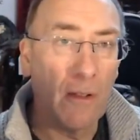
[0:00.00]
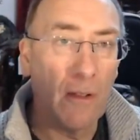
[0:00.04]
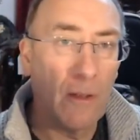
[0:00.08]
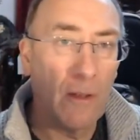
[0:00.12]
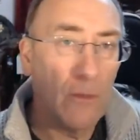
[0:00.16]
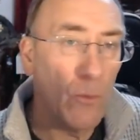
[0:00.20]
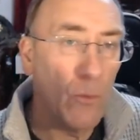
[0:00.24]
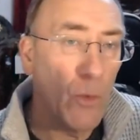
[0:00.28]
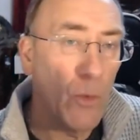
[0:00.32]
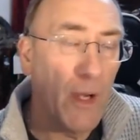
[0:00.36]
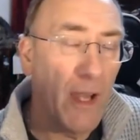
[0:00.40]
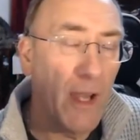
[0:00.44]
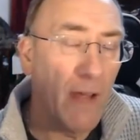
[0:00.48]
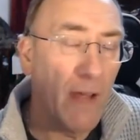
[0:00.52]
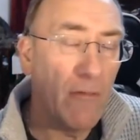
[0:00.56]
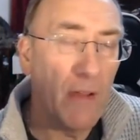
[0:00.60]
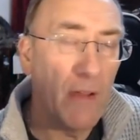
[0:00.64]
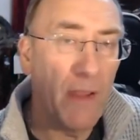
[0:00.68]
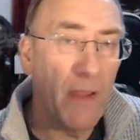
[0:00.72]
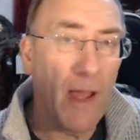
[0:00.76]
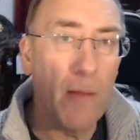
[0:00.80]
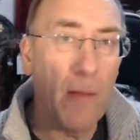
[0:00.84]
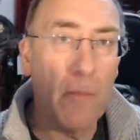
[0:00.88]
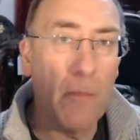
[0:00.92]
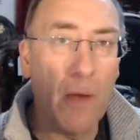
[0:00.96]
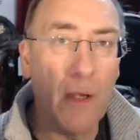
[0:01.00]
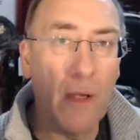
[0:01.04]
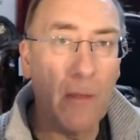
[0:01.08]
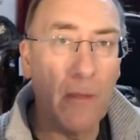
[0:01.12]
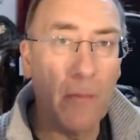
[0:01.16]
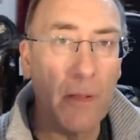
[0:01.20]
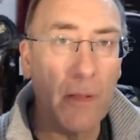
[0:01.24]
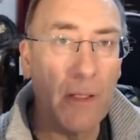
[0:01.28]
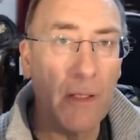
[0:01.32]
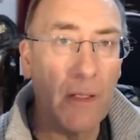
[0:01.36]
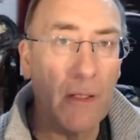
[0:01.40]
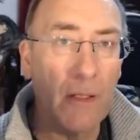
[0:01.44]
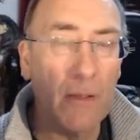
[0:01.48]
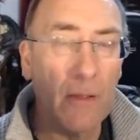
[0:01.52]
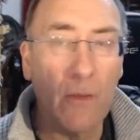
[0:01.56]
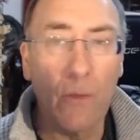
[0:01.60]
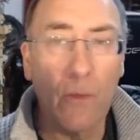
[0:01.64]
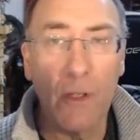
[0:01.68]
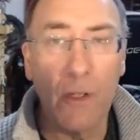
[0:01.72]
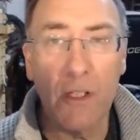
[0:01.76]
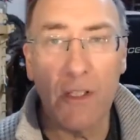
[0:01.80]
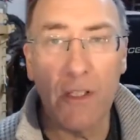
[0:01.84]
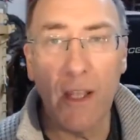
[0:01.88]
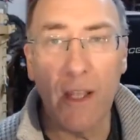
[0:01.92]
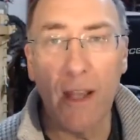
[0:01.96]
whenever that might be.
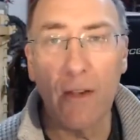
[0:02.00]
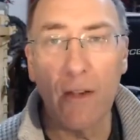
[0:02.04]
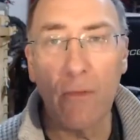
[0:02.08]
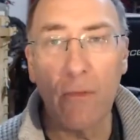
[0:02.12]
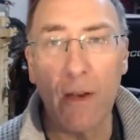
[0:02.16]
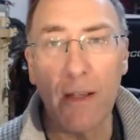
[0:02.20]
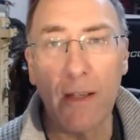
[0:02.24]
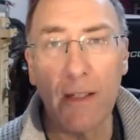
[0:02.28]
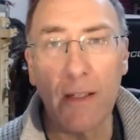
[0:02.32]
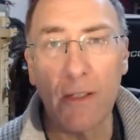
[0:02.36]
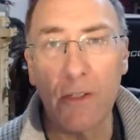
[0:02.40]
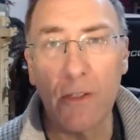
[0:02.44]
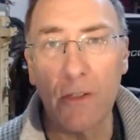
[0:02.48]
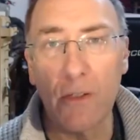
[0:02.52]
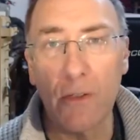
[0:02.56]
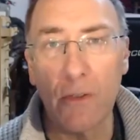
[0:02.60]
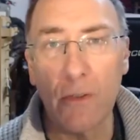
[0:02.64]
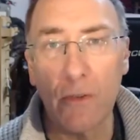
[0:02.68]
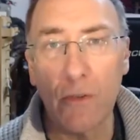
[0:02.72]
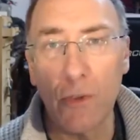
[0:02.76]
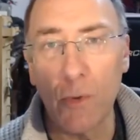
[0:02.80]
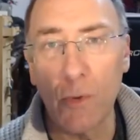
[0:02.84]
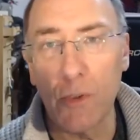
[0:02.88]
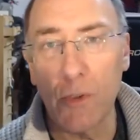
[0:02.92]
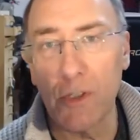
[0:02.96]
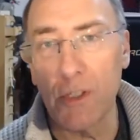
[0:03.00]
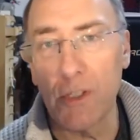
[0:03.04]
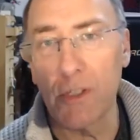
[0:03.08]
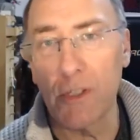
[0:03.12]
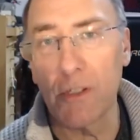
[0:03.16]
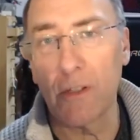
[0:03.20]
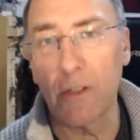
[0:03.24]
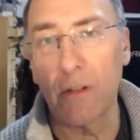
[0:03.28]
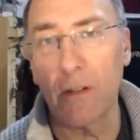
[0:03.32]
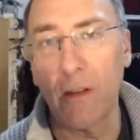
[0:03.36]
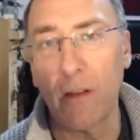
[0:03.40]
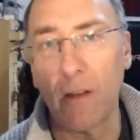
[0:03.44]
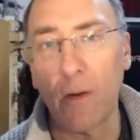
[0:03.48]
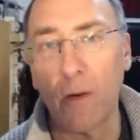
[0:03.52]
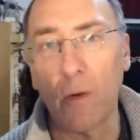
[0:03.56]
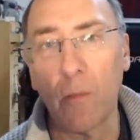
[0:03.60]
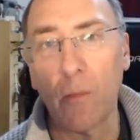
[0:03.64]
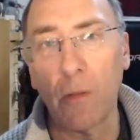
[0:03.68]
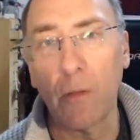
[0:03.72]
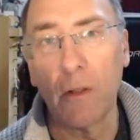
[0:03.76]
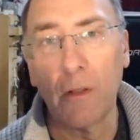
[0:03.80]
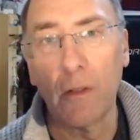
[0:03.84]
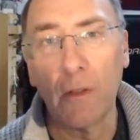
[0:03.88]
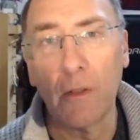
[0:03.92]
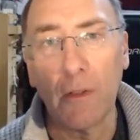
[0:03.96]
We stand ready to assist and
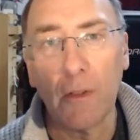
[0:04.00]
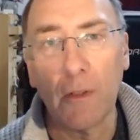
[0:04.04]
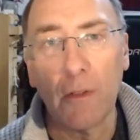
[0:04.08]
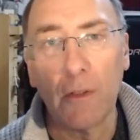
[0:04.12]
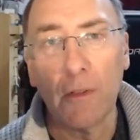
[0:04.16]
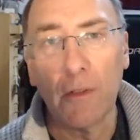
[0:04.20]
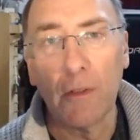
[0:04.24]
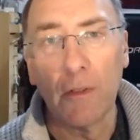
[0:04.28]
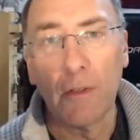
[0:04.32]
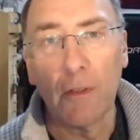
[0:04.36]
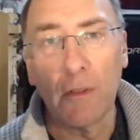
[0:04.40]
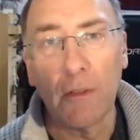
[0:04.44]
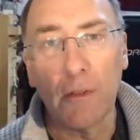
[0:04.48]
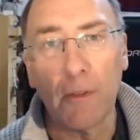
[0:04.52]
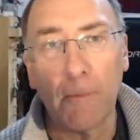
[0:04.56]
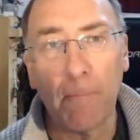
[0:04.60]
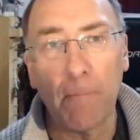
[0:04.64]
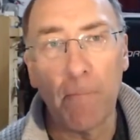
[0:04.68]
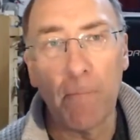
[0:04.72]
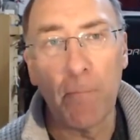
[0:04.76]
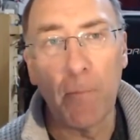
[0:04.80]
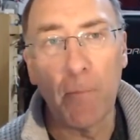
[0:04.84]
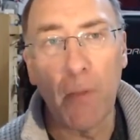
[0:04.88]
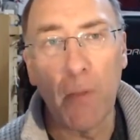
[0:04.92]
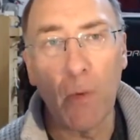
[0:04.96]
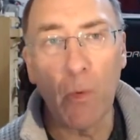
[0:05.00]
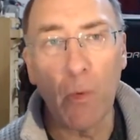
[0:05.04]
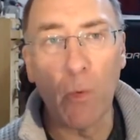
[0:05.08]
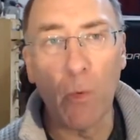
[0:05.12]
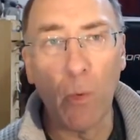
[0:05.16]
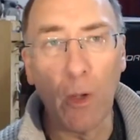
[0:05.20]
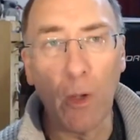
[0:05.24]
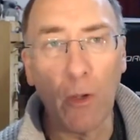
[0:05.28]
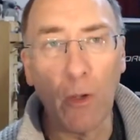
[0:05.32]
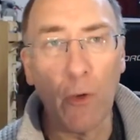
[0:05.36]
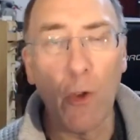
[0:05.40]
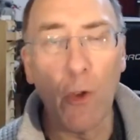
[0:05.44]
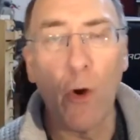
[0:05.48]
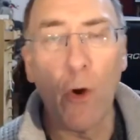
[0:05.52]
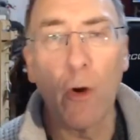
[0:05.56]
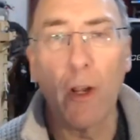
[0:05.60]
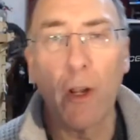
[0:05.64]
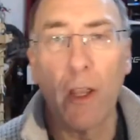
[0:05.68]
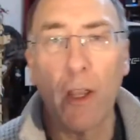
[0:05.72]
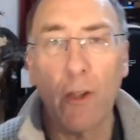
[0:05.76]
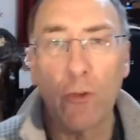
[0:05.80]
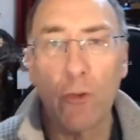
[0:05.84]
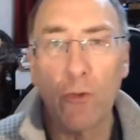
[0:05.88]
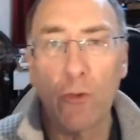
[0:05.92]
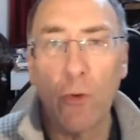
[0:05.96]
help, but we will not
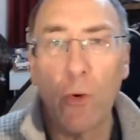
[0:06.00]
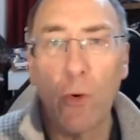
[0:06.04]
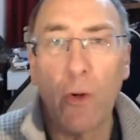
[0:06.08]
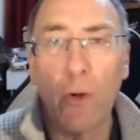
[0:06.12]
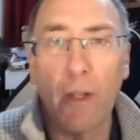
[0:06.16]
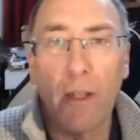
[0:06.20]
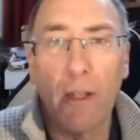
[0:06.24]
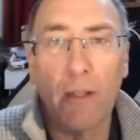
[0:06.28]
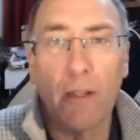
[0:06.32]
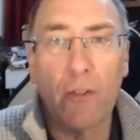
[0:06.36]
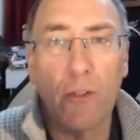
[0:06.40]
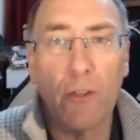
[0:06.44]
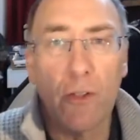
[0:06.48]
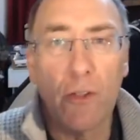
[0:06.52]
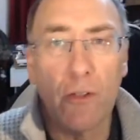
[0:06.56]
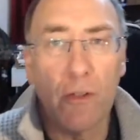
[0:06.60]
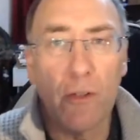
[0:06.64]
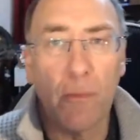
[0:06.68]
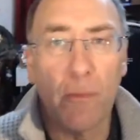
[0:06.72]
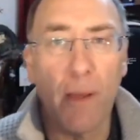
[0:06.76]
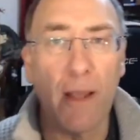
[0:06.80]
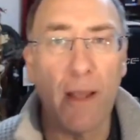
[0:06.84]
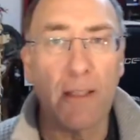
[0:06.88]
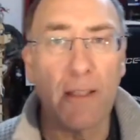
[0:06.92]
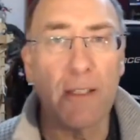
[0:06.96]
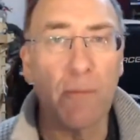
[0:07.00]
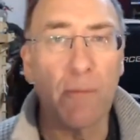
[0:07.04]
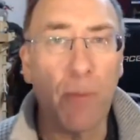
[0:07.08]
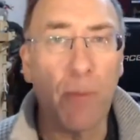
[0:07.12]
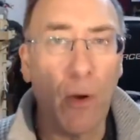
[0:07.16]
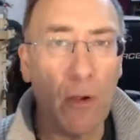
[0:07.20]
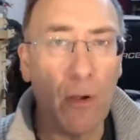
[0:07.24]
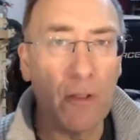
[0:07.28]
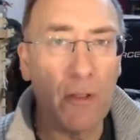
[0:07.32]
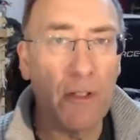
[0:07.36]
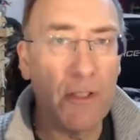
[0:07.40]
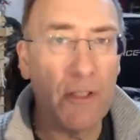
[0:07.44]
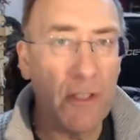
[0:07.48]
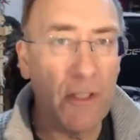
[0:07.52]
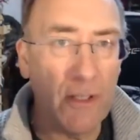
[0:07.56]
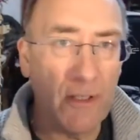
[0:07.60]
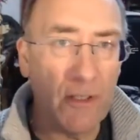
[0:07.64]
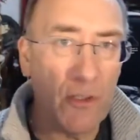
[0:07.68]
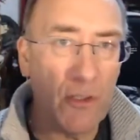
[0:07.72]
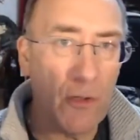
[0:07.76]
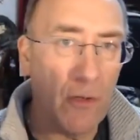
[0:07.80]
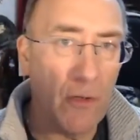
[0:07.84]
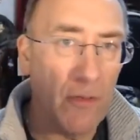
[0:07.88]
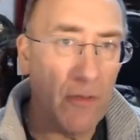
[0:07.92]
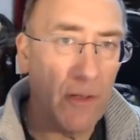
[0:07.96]
get drawn into the petty
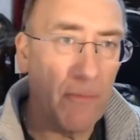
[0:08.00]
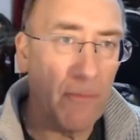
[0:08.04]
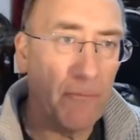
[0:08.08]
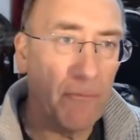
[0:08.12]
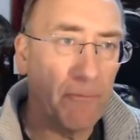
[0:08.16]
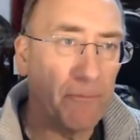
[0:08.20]
politics of it.